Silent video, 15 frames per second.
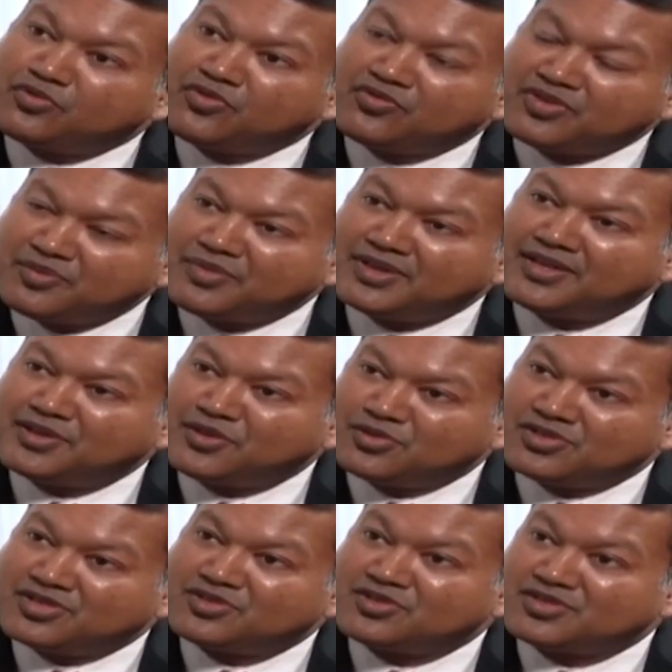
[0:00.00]
to 50 million
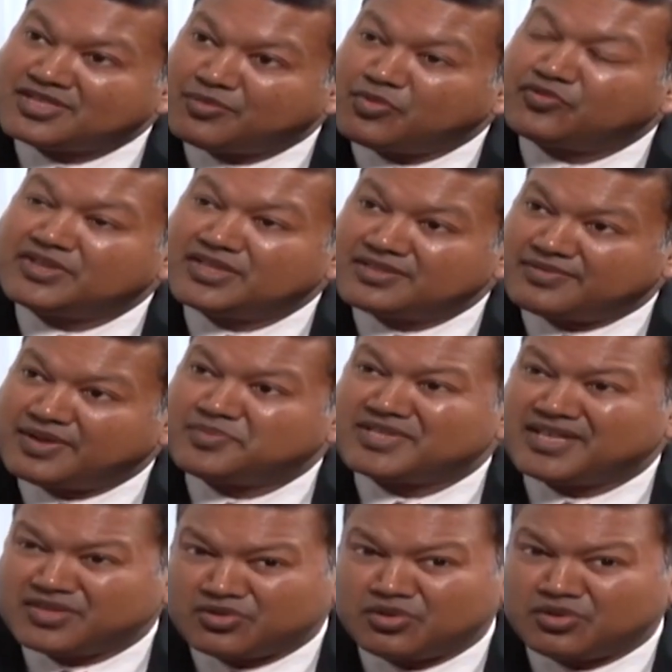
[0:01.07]
users on some of these websites.